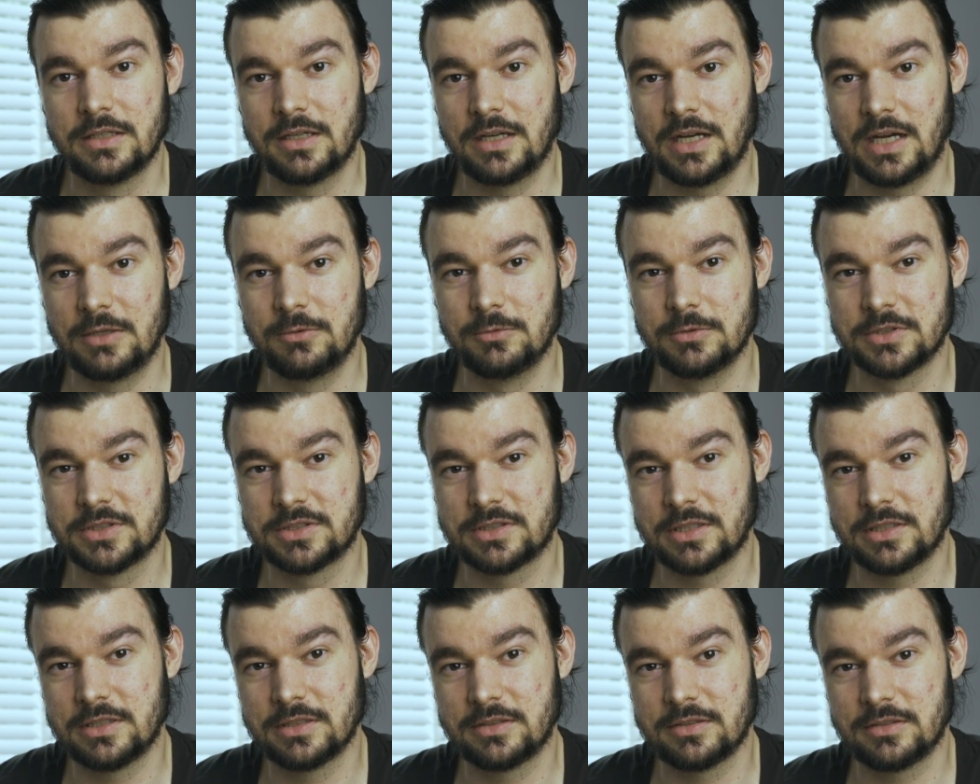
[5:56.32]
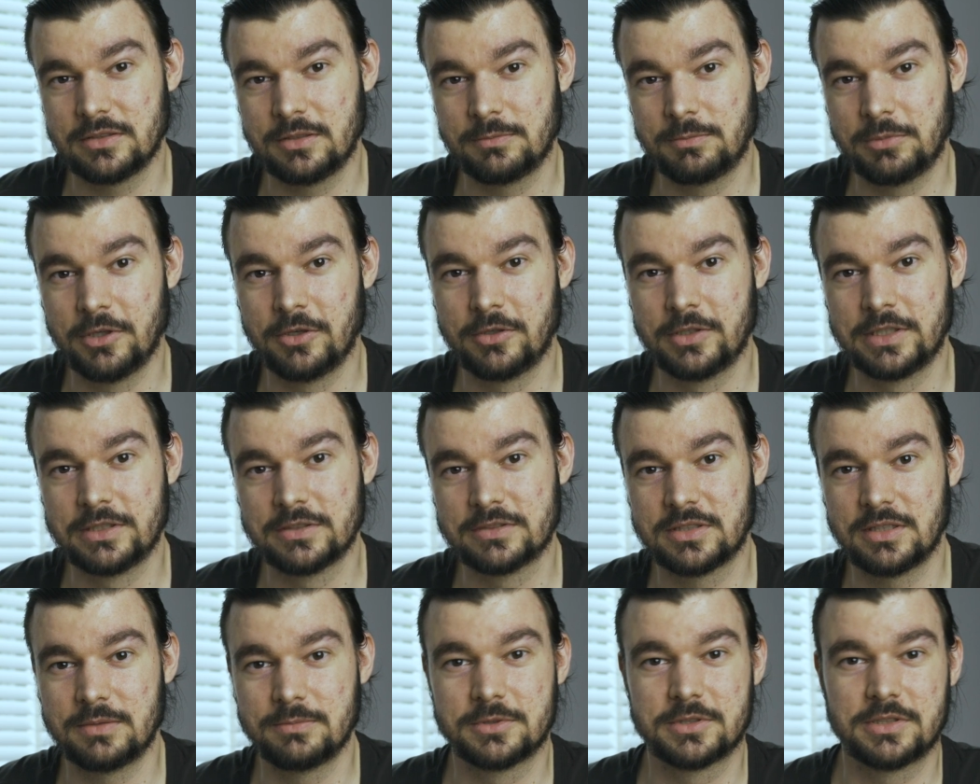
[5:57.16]
I will start uploading
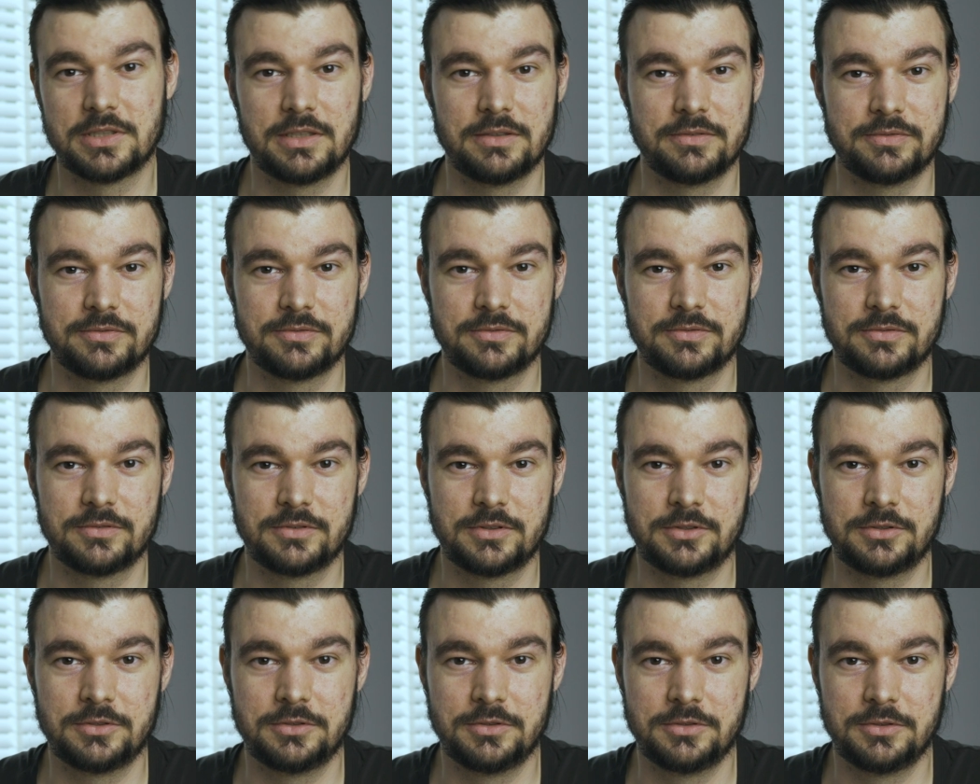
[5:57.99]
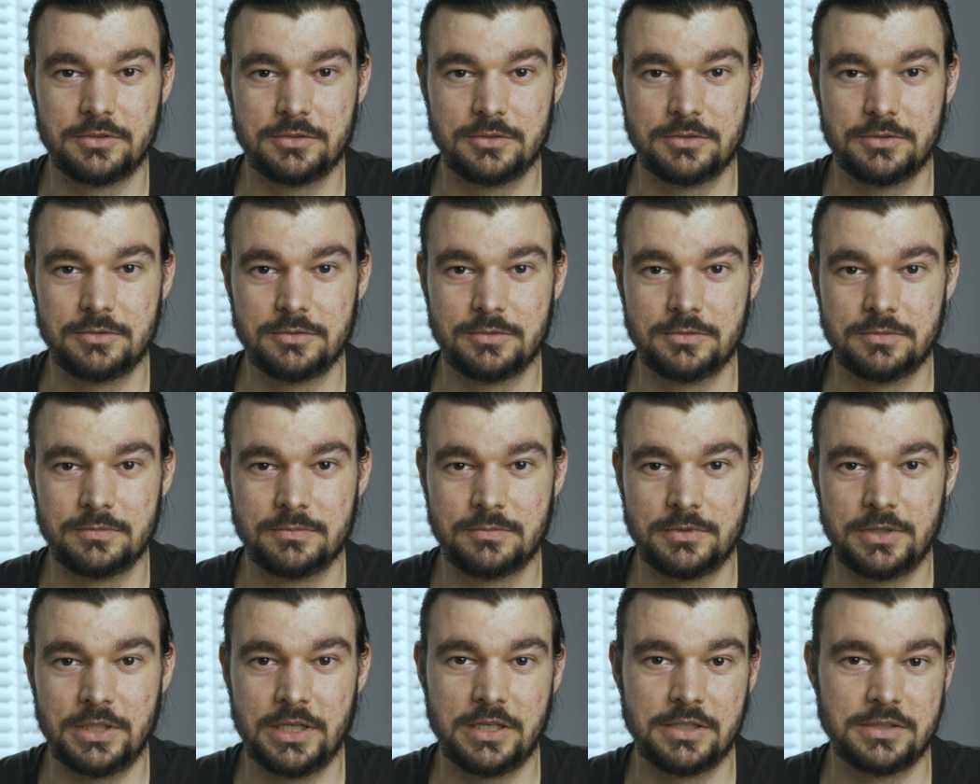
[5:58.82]
some stuff to
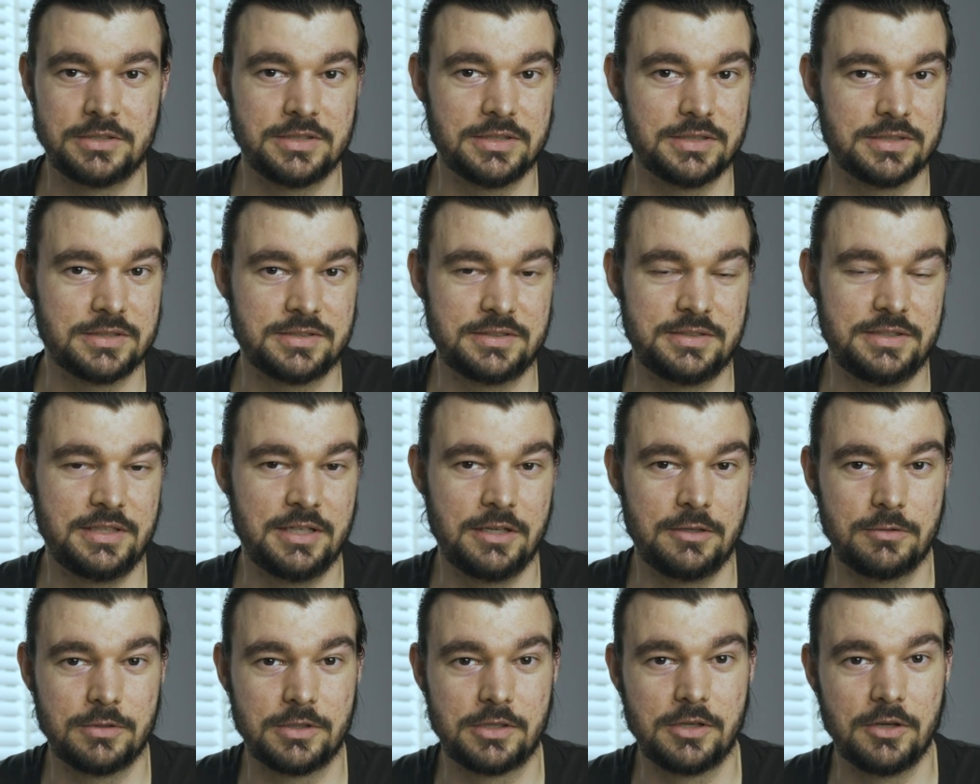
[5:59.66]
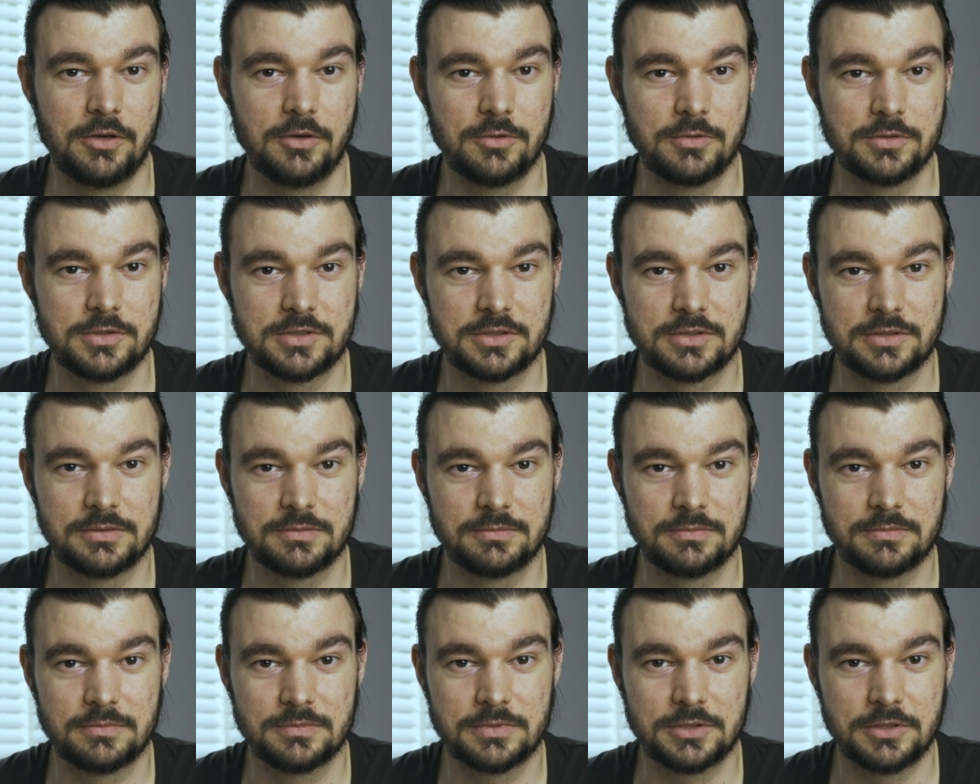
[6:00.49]
just see how it goes,
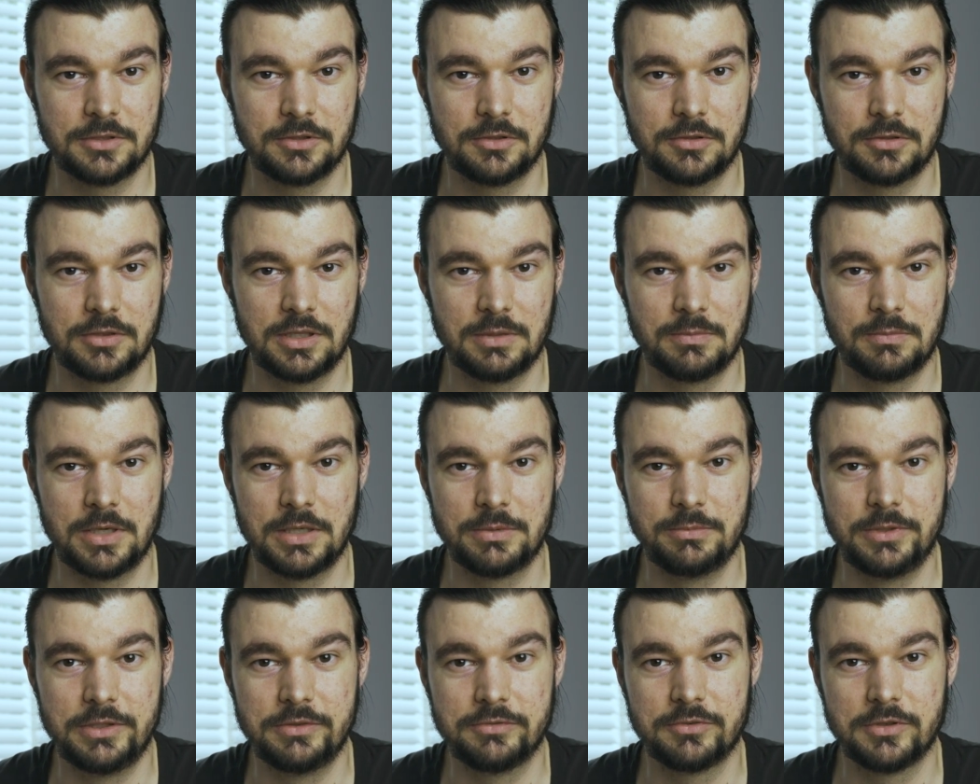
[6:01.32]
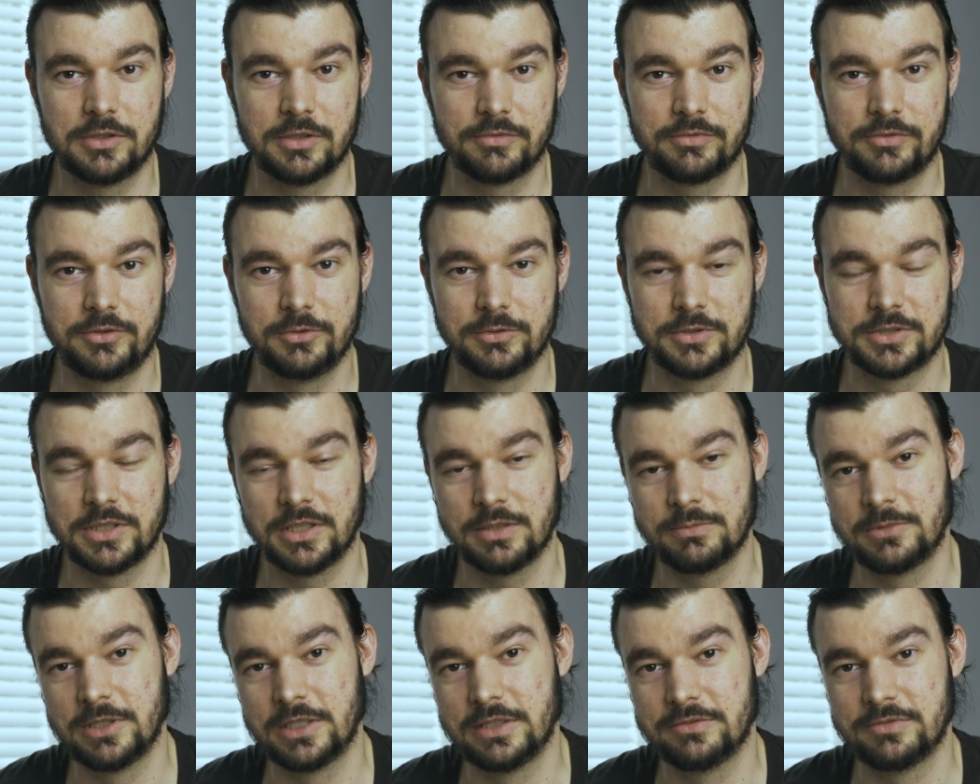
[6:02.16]
so that might be for a future
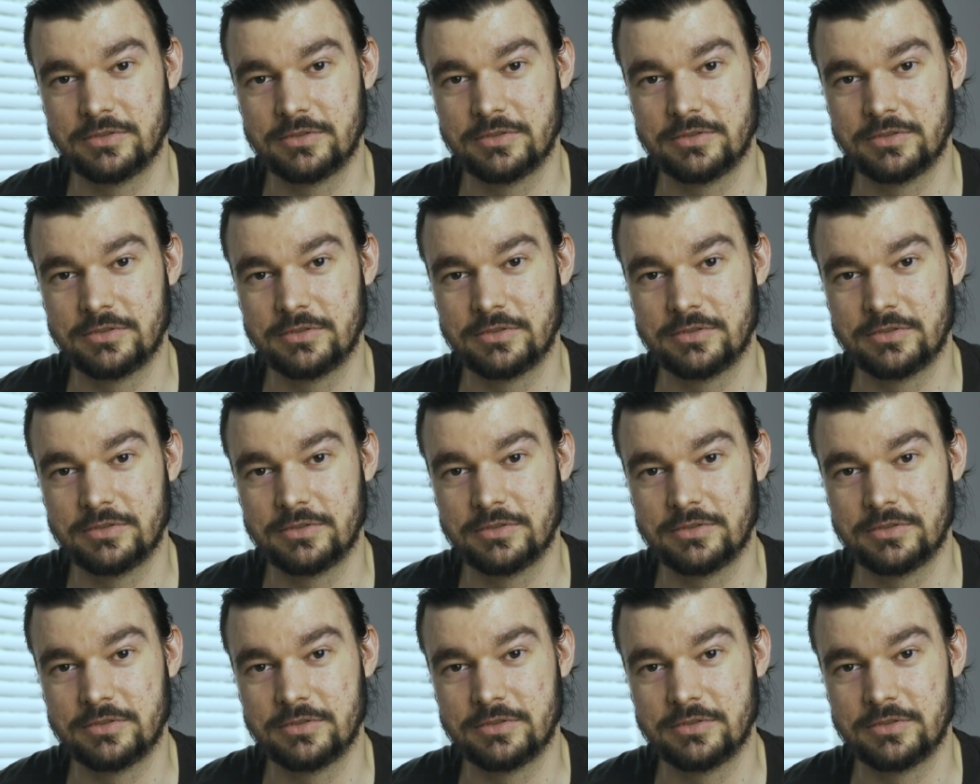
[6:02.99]
update